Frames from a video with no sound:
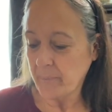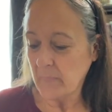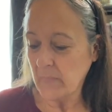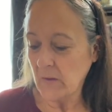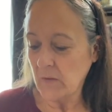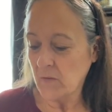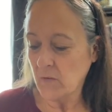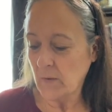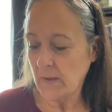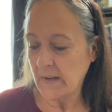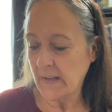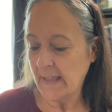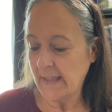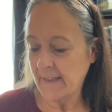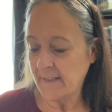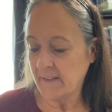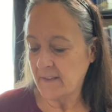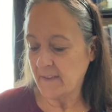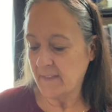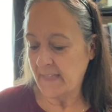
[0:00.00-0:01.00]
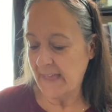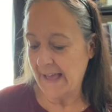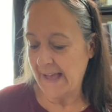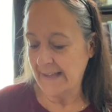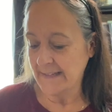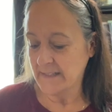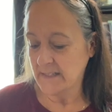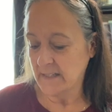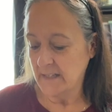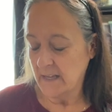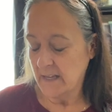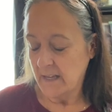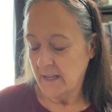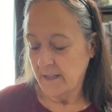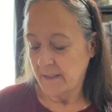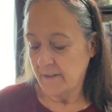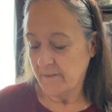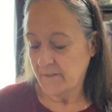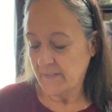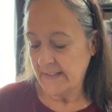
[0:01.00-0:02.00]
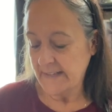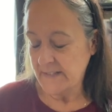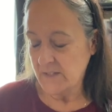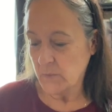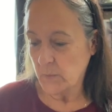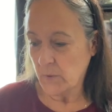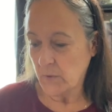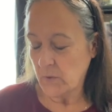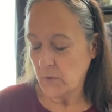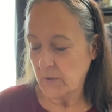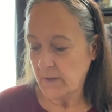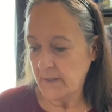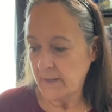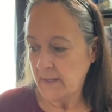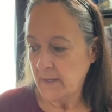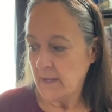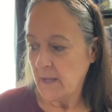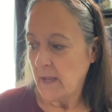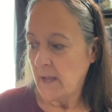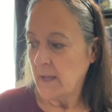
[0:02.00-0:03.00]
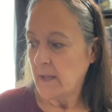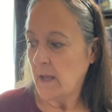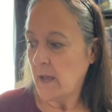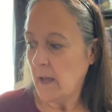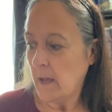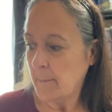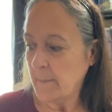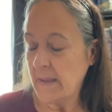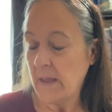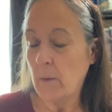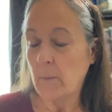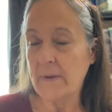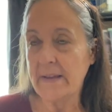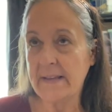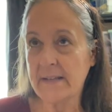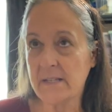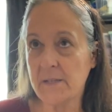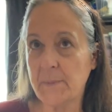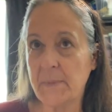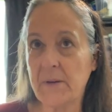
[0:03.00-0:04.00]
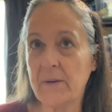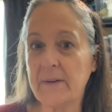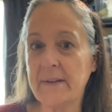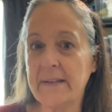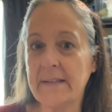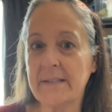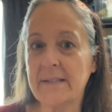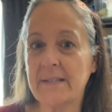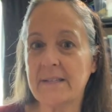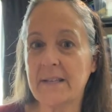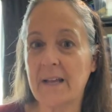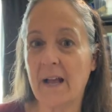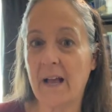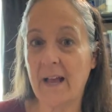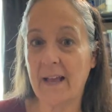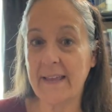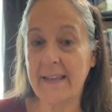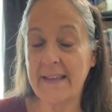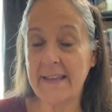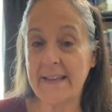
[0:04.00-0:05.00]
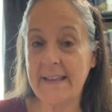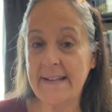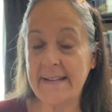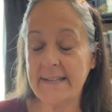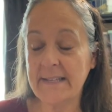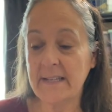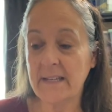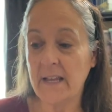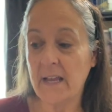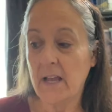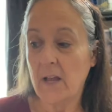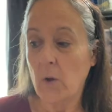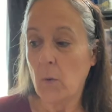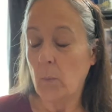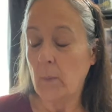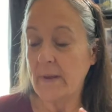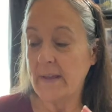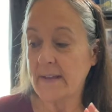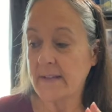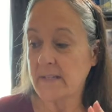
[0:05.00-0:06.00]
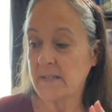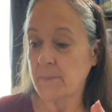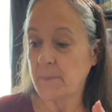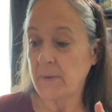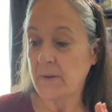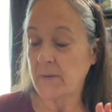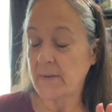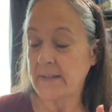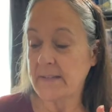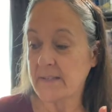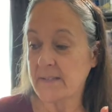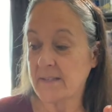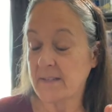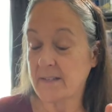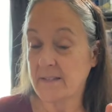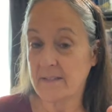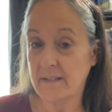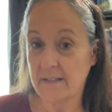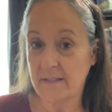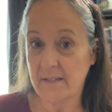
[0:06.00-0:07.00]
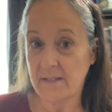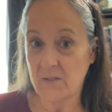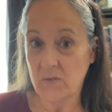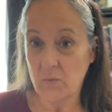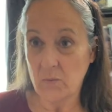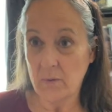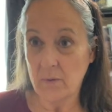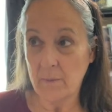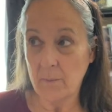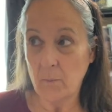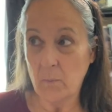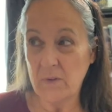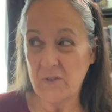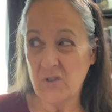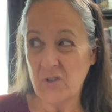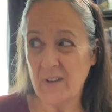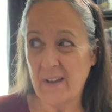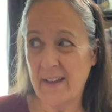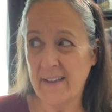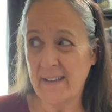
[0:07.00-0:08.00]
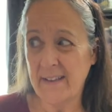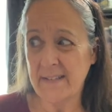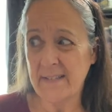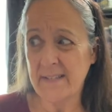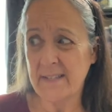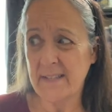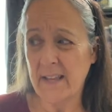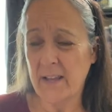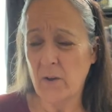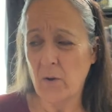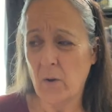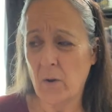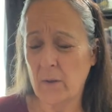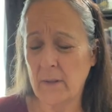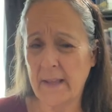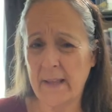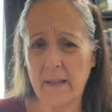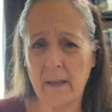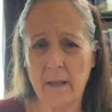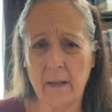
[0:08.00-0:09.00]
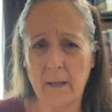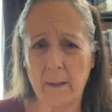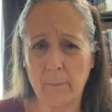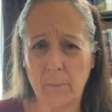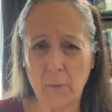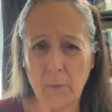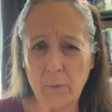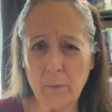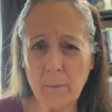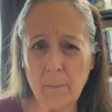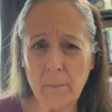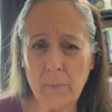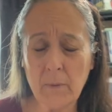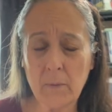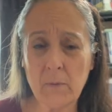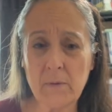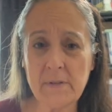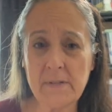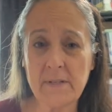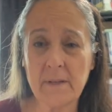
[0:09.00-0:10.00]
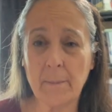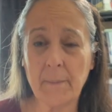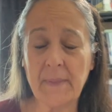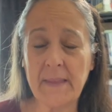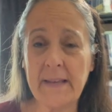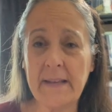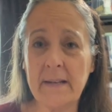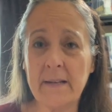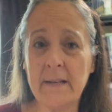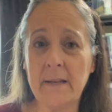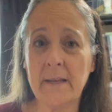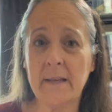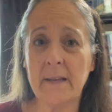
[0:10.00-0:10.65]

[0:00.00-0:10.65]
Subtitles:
So I liked that. The flights were good. Yeah, we experienced high heat. We experienced a dust storm, which I guess they call like a haboob or something.